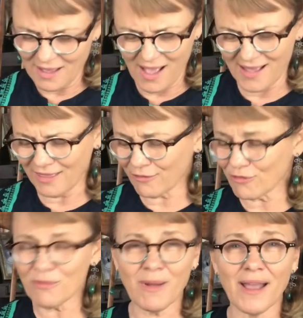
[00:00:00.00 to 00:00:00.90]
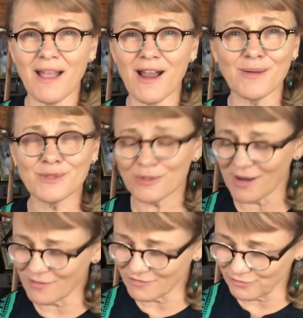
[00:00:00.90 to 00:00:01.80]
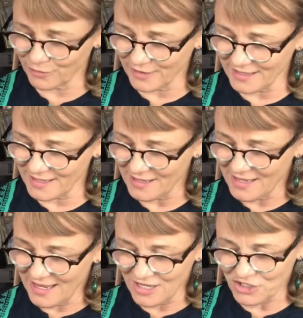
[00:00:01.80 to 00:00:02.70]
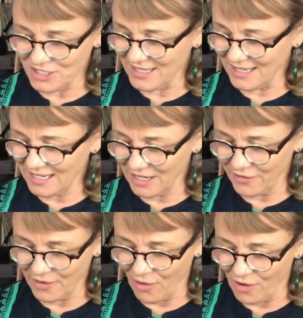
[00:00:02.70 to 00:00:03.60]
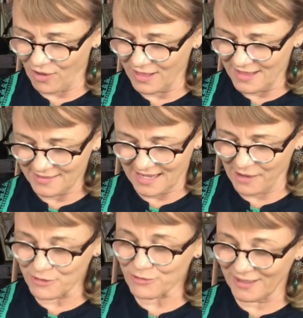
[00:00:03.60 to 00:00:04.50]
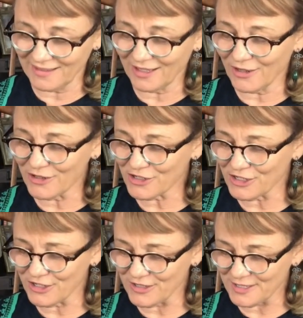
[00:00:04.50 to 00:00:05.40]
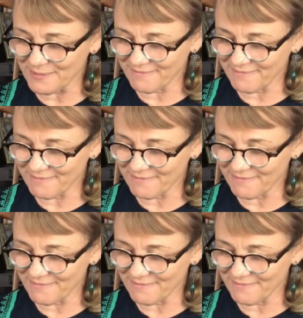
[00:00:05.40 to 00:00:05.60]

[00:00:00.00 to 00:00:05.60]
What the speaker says: I threw my arms around Florida, and she didn't care at all that I was wrinkling her shirt.